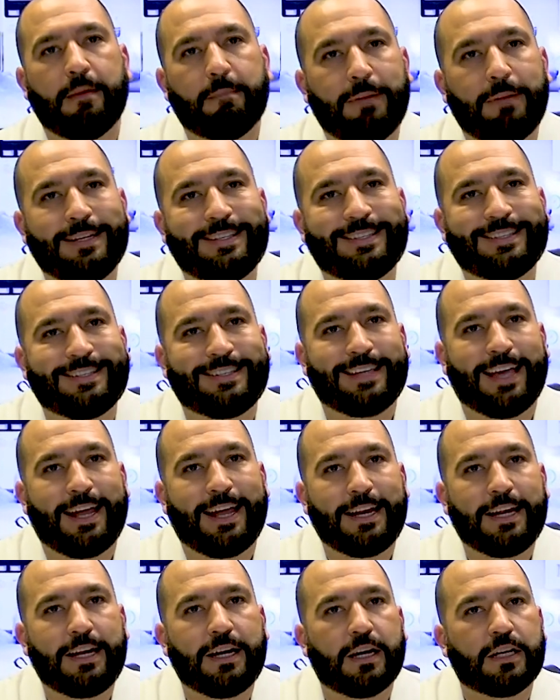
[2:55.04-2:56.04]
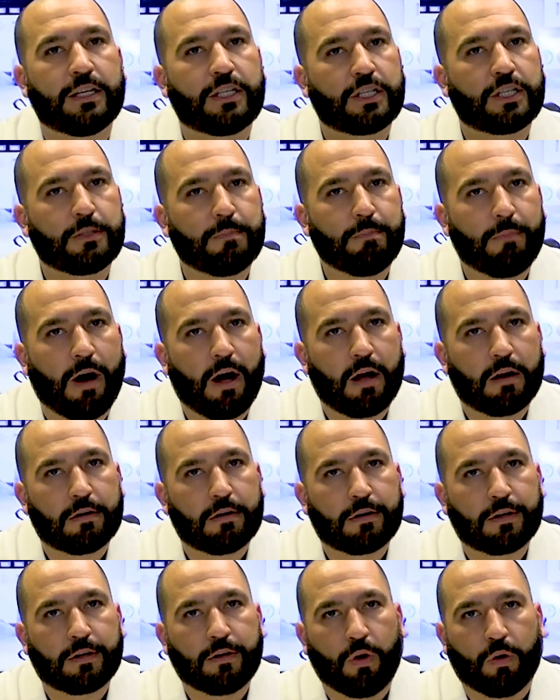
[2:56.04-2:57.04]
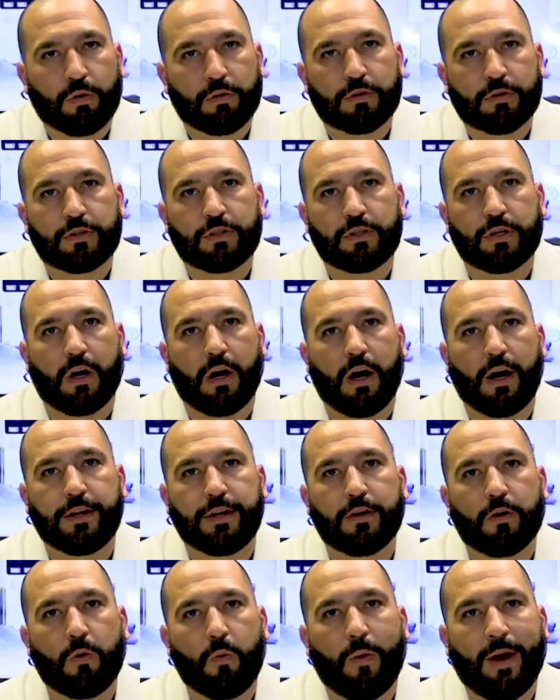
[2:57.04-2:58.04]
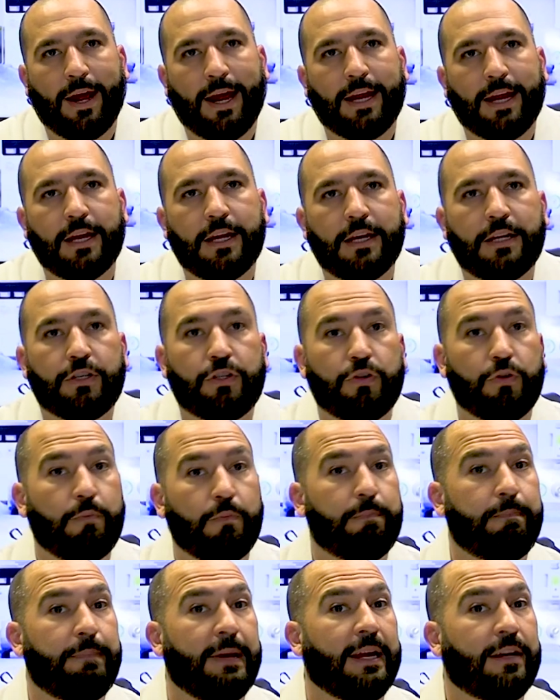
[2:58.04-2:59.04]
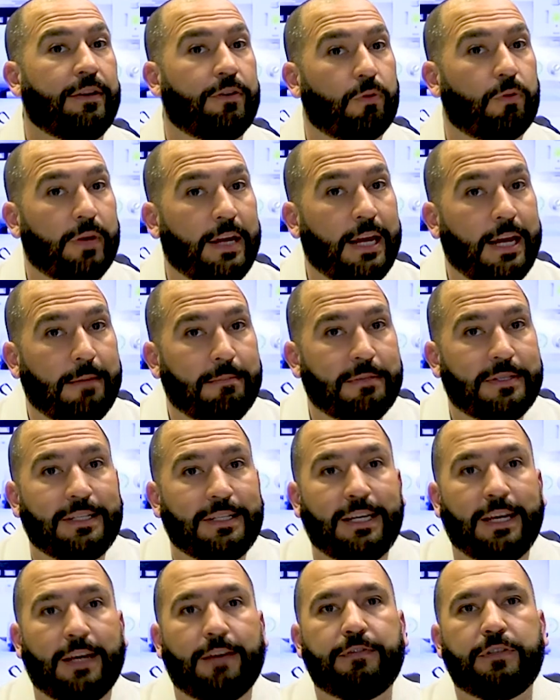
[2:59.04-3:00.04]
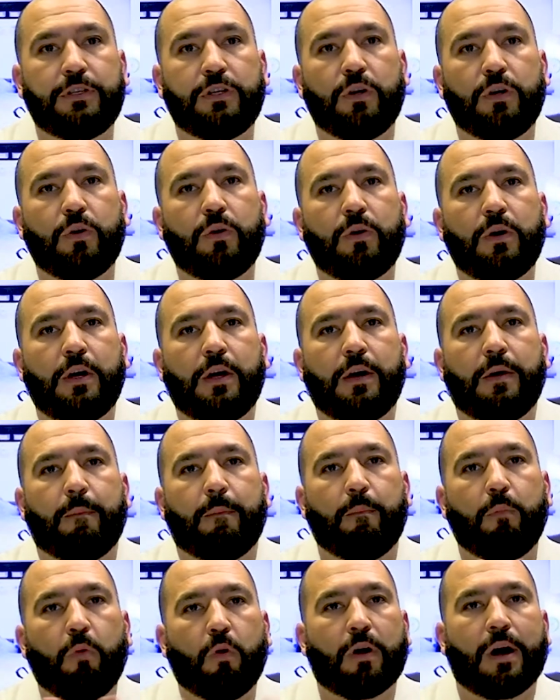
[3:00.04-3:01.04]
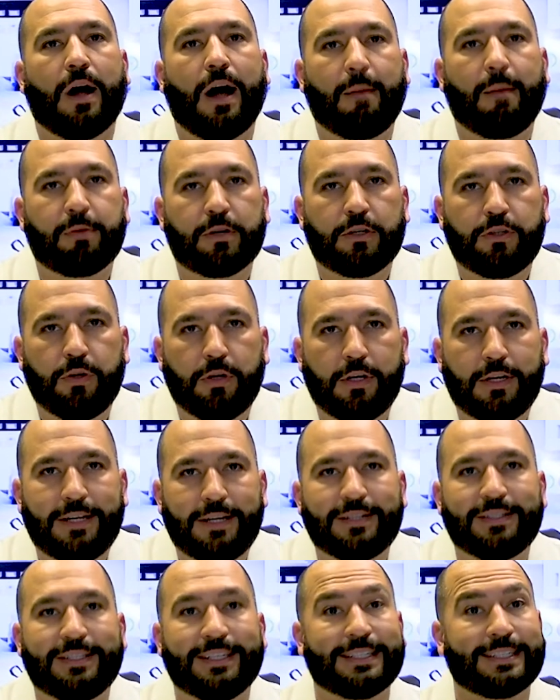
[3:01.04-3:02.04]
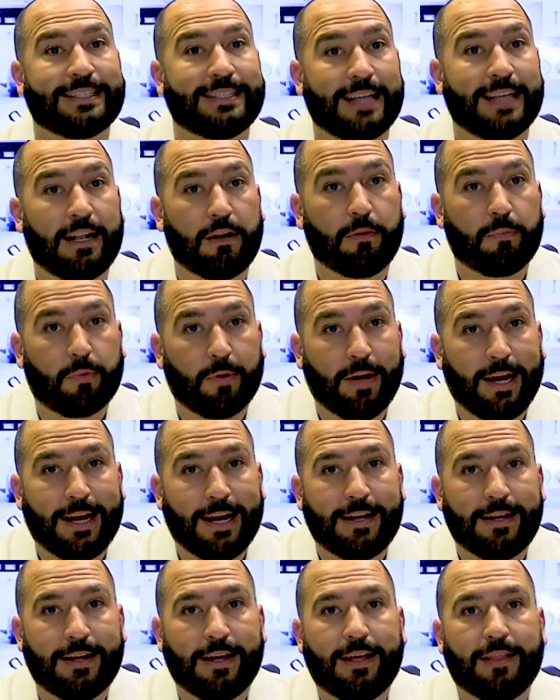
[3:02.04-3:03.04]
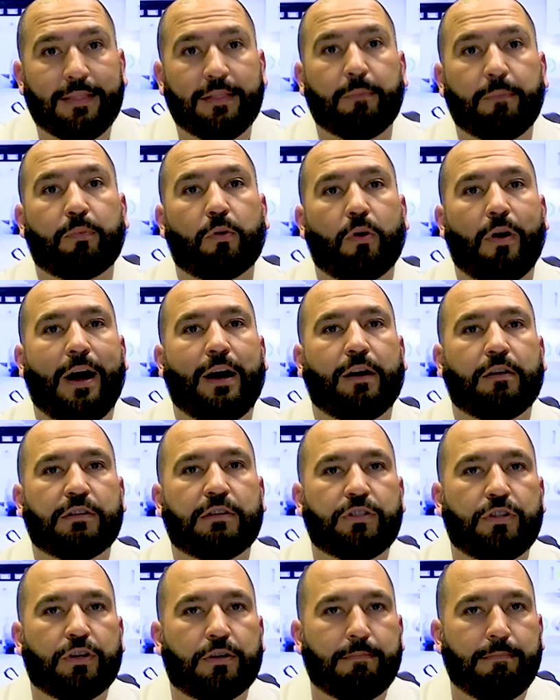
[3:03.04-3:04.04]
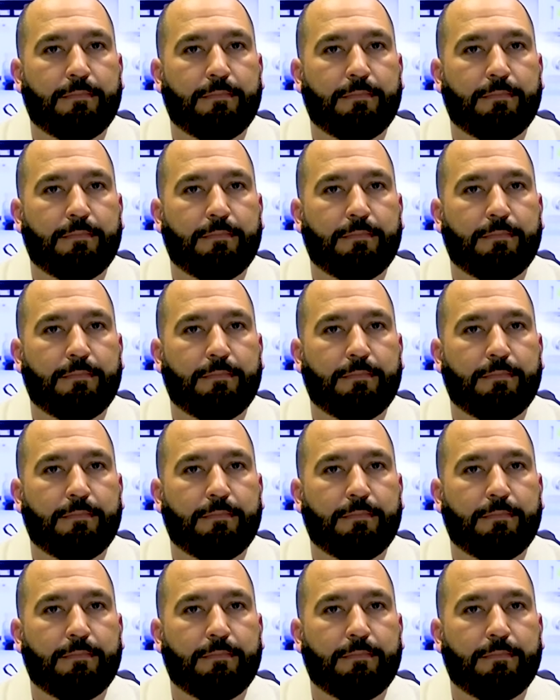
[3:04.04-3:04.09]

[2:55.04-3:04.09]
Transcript: But setting smaller goals on your way to big dreams gives you more opportunities to celebrate the progress you're